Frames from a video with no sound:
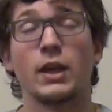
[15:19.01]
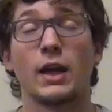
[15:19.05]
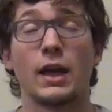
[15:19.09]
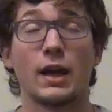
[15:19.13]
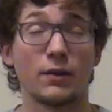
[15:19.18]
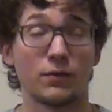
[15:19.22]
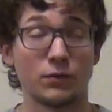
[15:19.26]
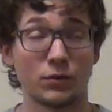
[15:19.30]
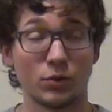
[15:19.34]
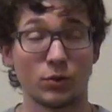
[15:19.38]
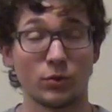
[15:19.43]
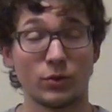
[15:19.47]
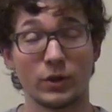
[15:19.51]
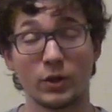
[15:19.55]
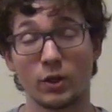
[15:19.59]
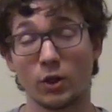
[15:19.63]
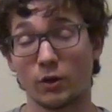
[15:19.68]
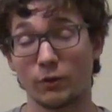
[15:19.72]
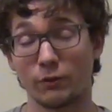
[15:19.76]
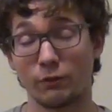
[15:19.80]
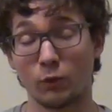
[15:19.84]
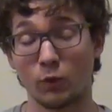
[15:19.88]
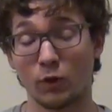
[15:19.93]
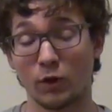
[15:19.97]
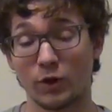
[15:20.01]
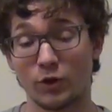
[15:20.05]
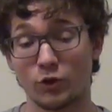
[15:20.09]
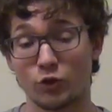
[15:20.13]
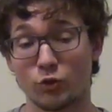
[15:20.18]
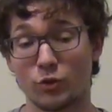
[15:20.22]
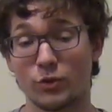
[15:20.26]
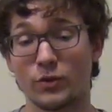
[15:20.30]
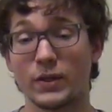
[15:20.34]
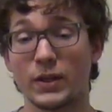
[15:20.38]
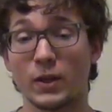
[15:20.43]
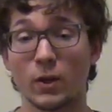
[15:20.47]
After the
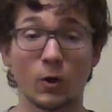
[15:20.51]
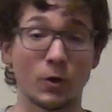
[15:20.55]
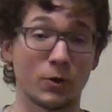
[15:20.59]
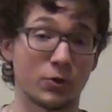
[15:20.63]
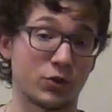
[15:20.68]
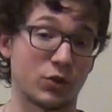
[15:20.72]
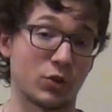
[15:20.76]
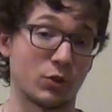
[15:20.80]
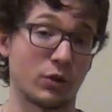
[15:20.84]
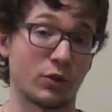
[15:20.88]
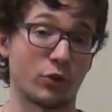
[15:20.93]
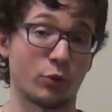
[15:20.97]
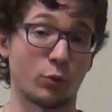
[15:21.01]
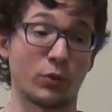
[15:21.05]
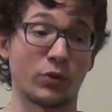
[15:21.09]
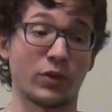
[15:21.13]
R400, the R-series